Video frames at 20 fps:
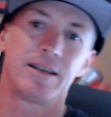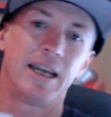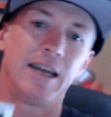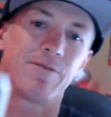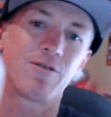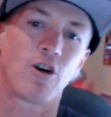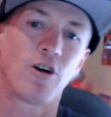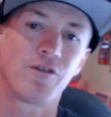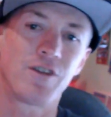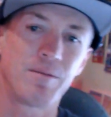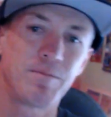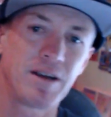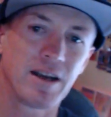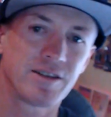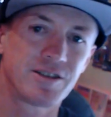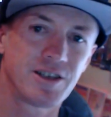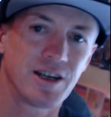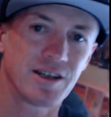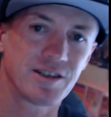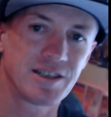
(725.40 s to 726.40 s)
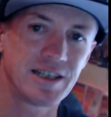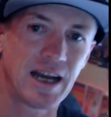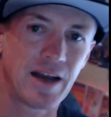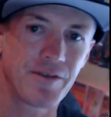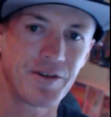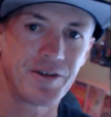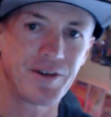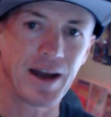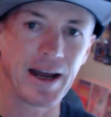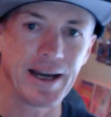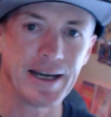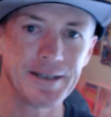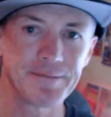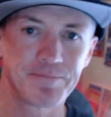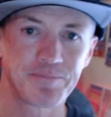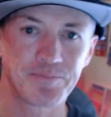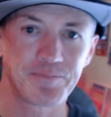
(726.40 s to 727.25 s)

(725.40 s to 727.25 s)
off him just the other day.